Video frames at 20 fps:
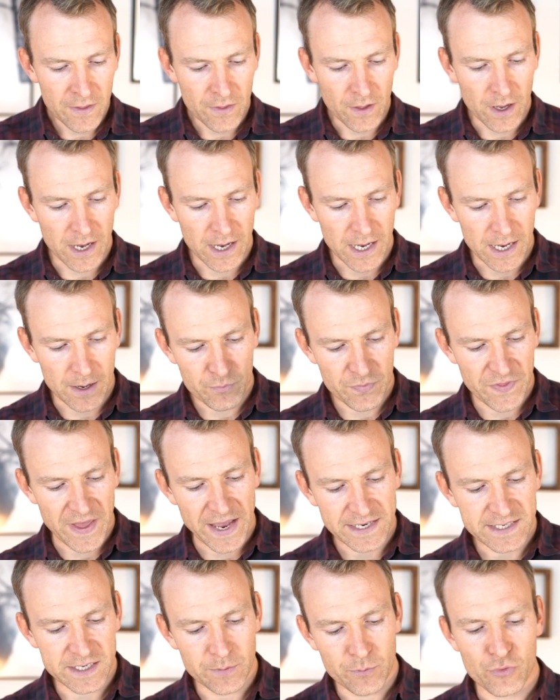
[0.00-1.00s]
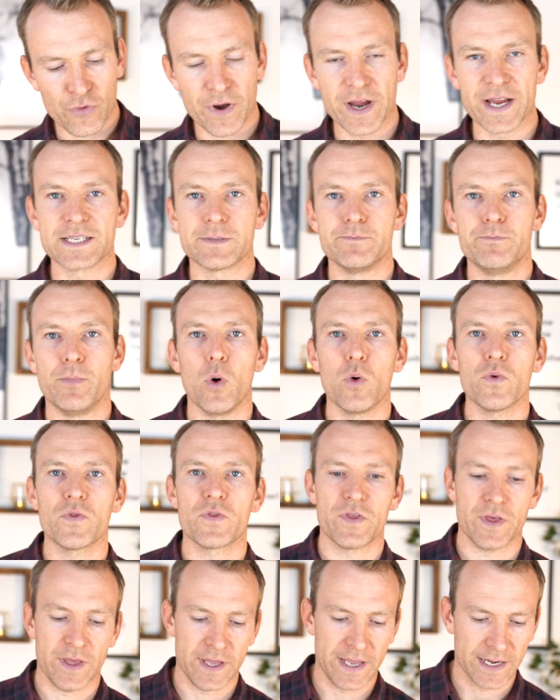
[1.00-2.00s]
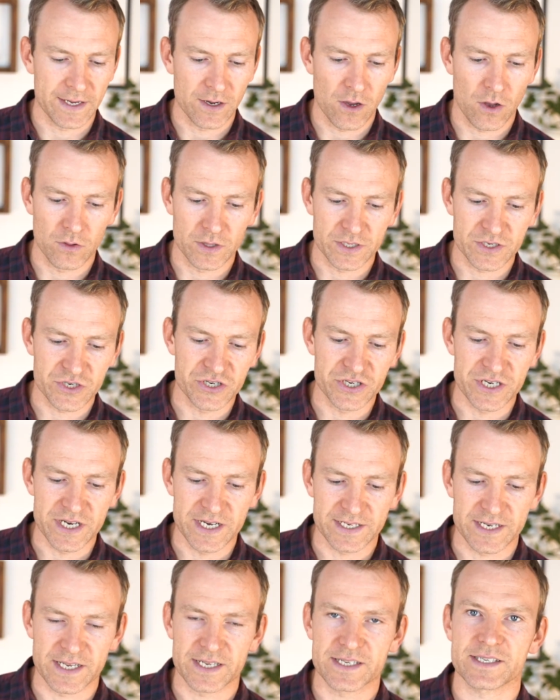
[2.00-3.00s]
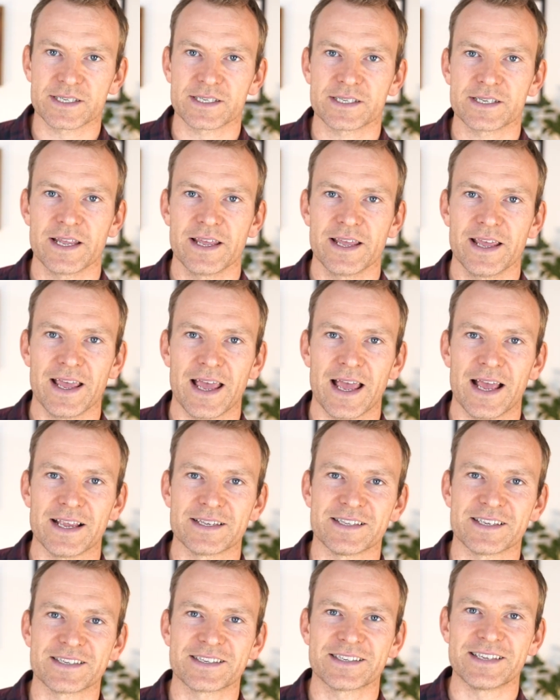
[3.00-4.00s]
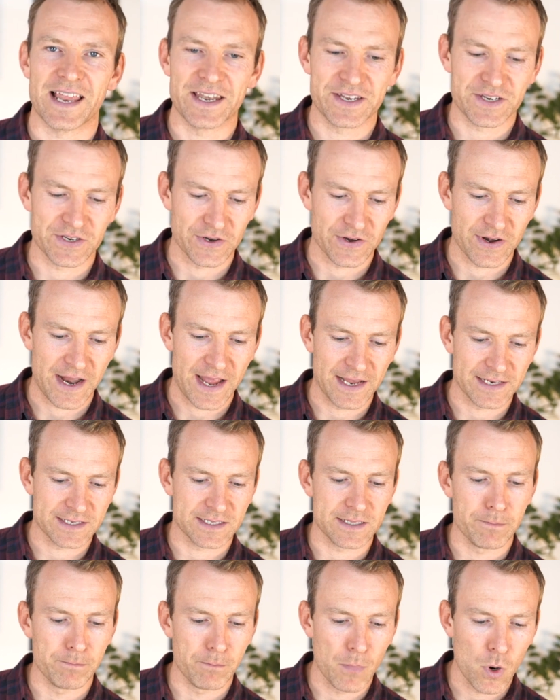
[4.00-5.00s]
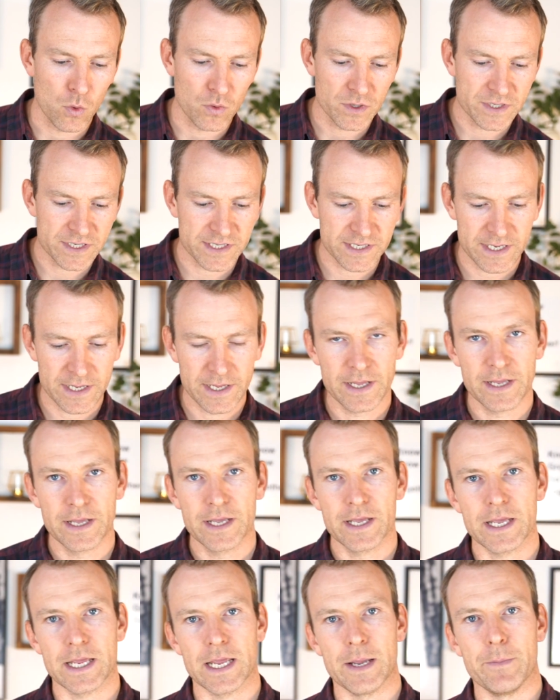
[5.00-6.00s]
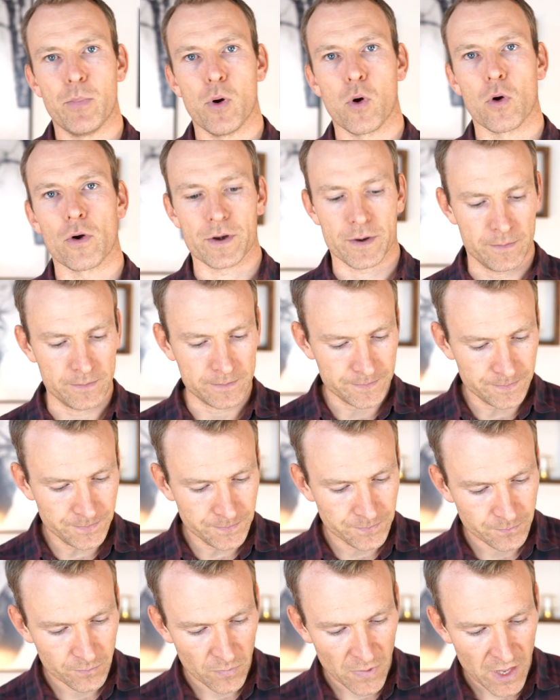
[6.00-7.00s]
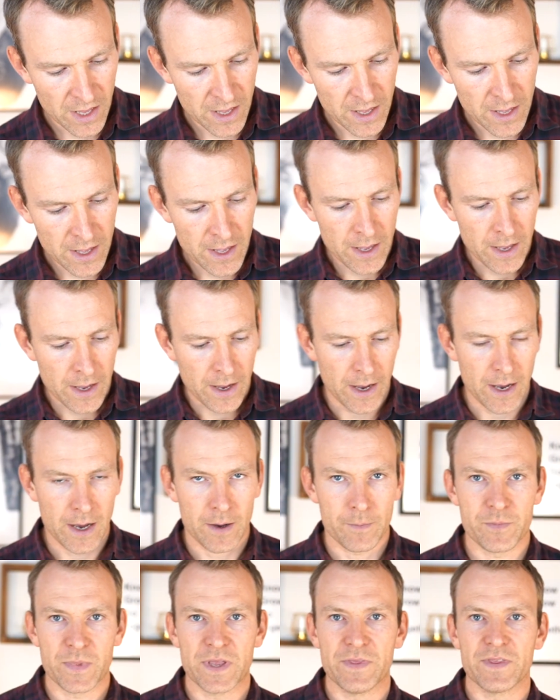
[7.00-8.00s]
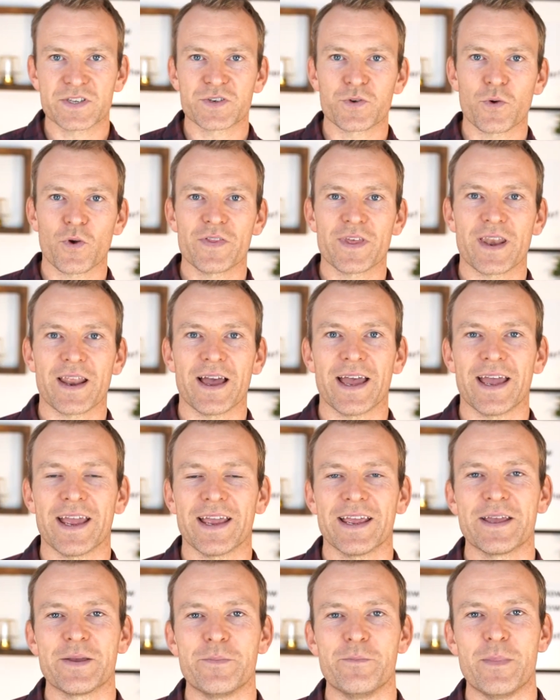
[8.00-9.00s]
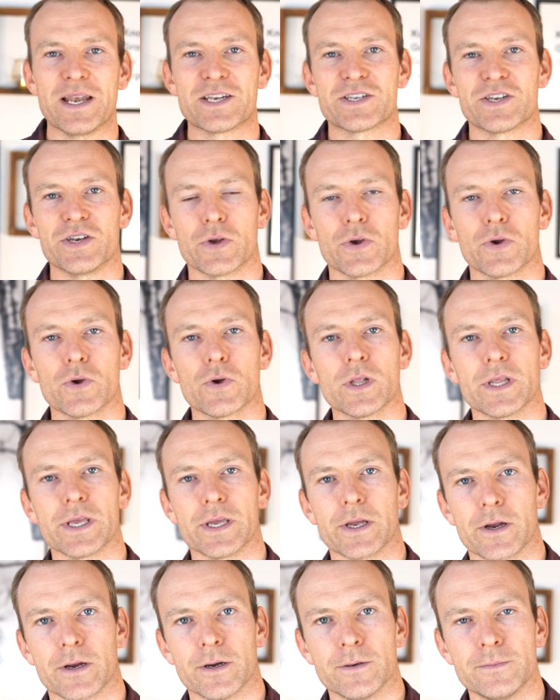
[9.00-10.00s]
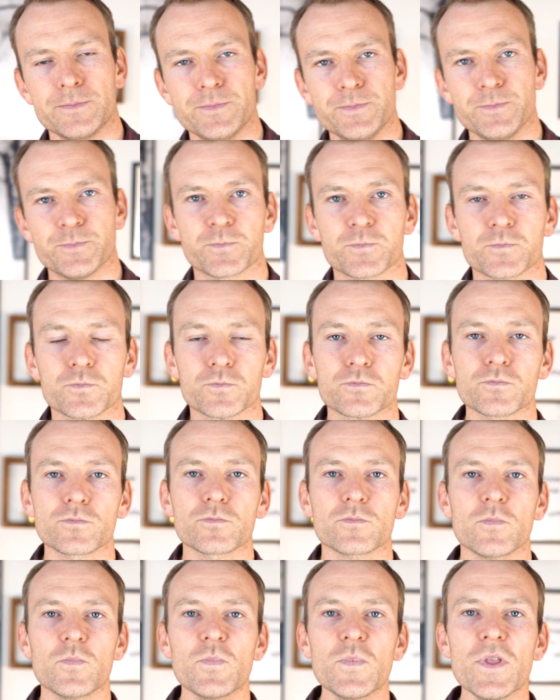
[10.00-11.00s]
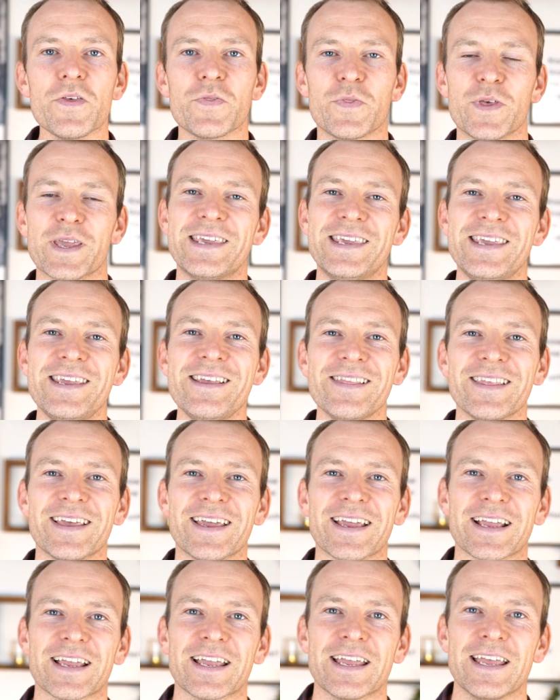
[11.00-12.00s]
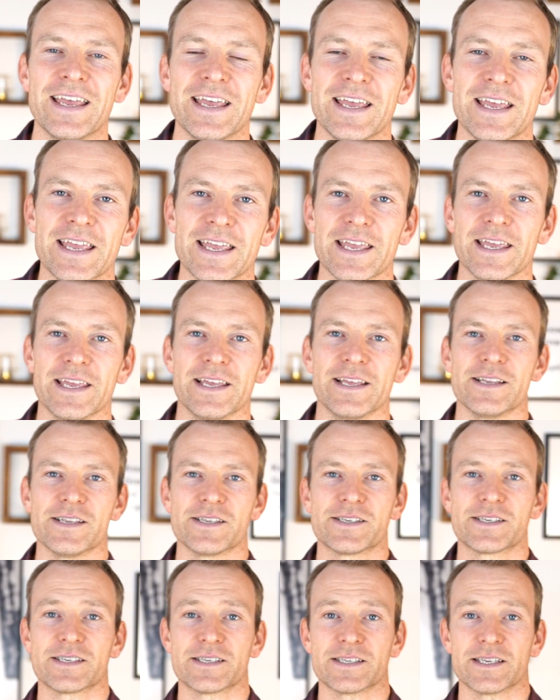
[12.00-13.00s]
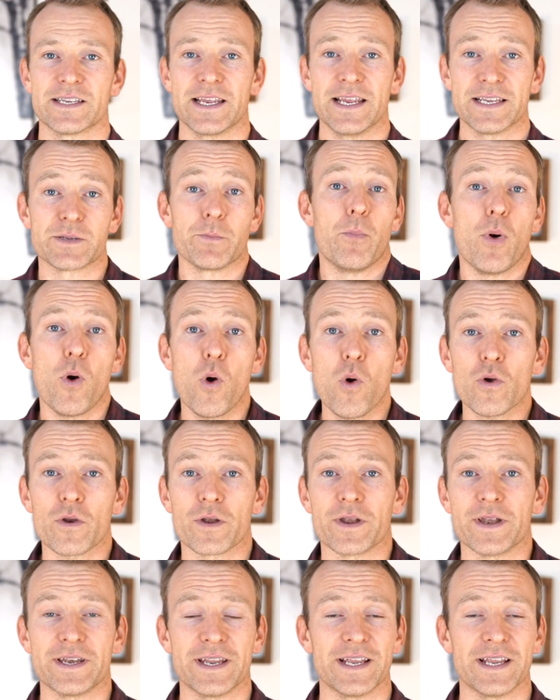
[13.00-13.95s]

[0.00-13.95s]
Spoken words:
Thanks and praise both acknowledge Jesus as the center, as the most important. In the story that I mentioned earlier, the healing is important.